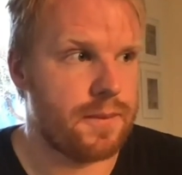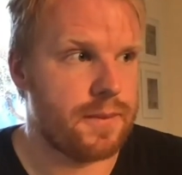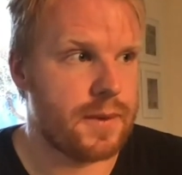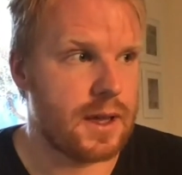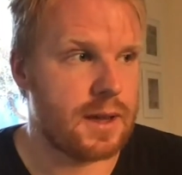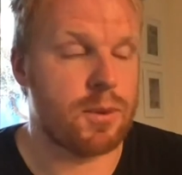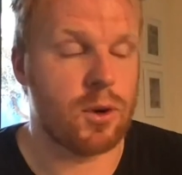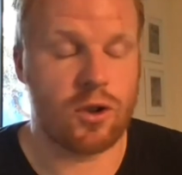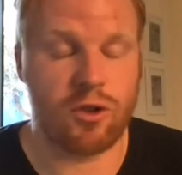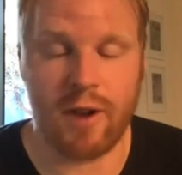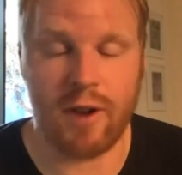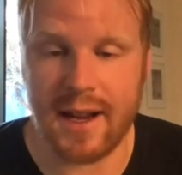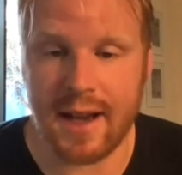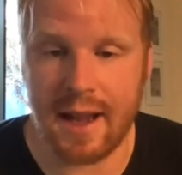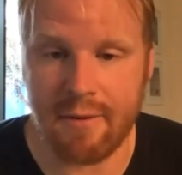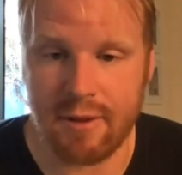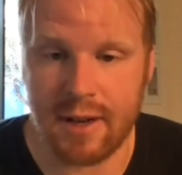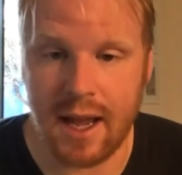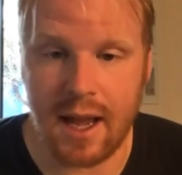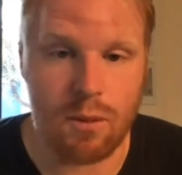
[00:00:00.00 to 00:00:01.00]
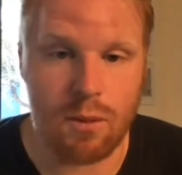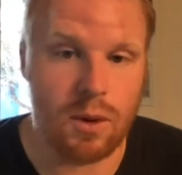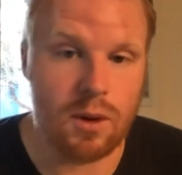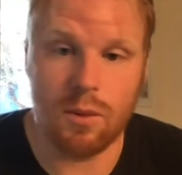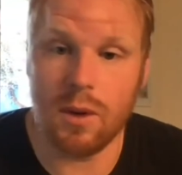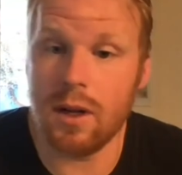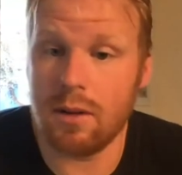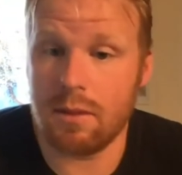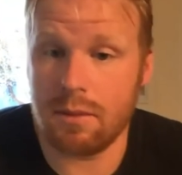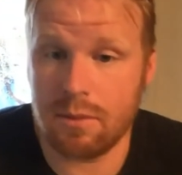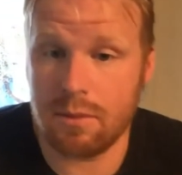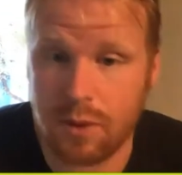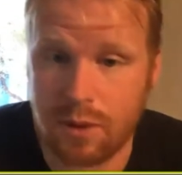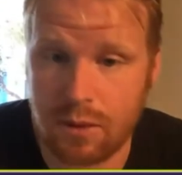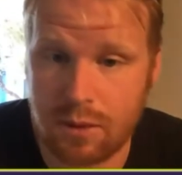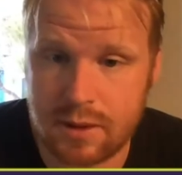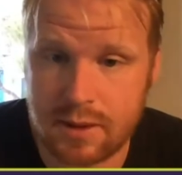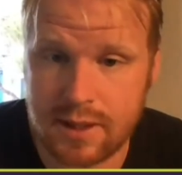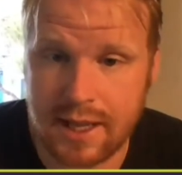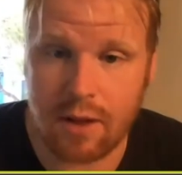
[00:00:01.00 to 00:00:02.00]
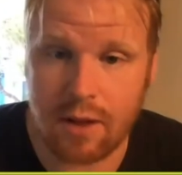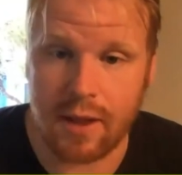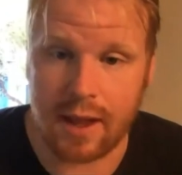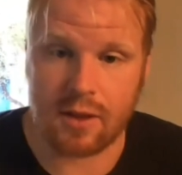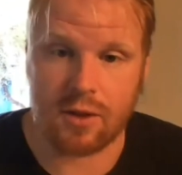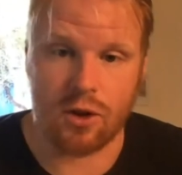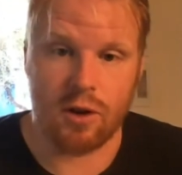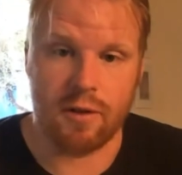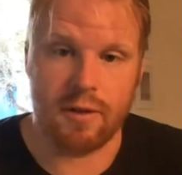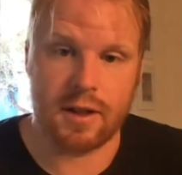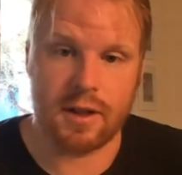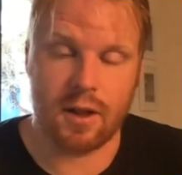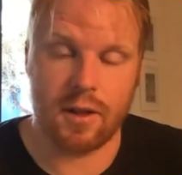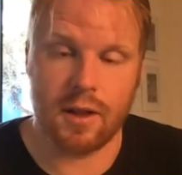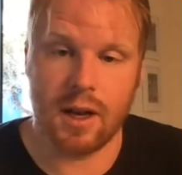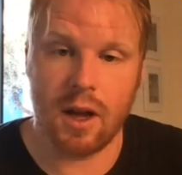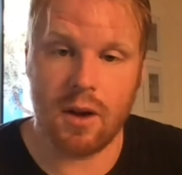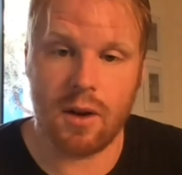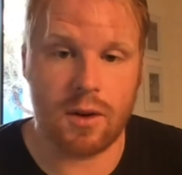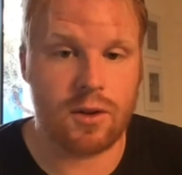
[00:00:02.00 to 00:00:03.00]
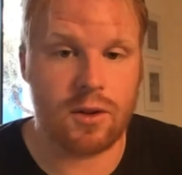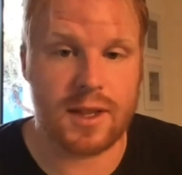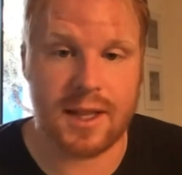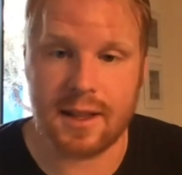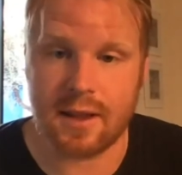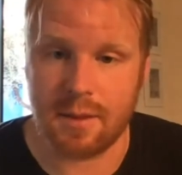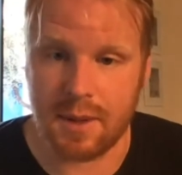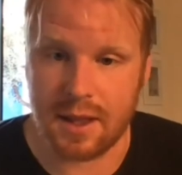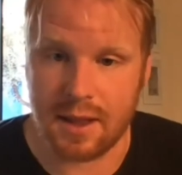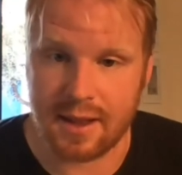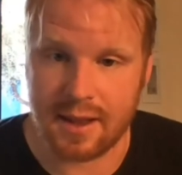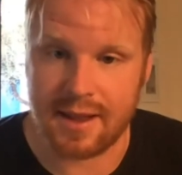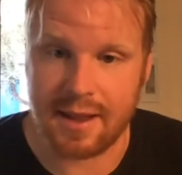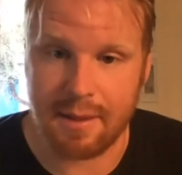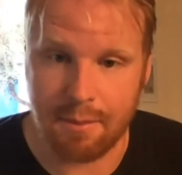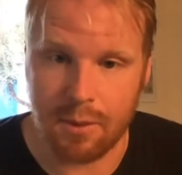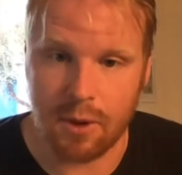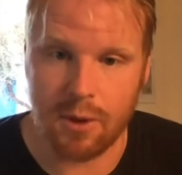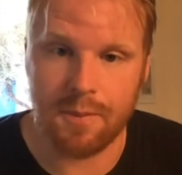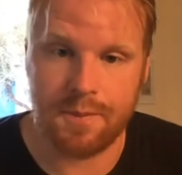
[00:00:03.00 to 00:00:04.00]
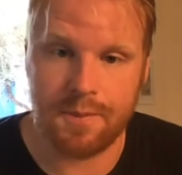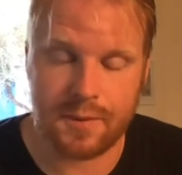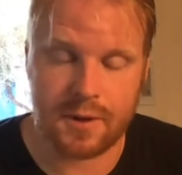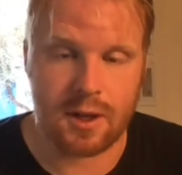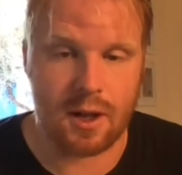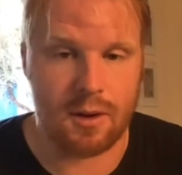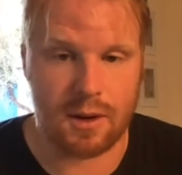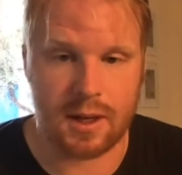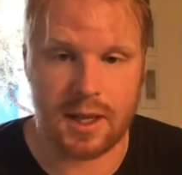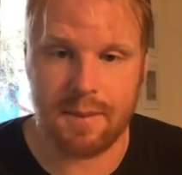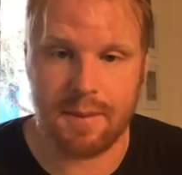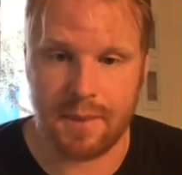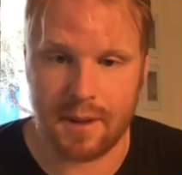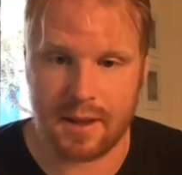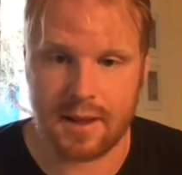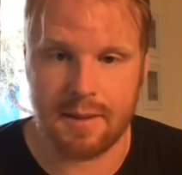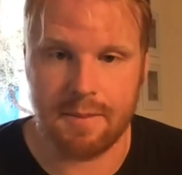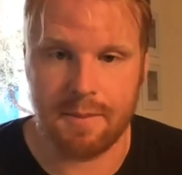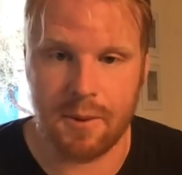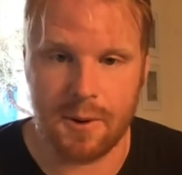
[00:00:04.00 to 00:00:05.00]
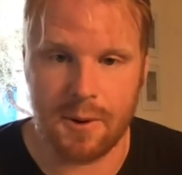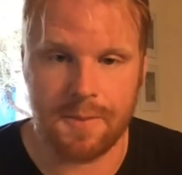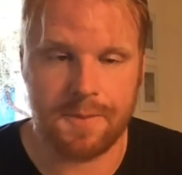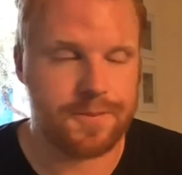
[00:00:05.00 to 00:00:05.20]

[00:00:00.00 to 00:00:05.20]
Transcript: portrayed every day will tell that story. So the logo just needs to be the symbol. So keep it simple.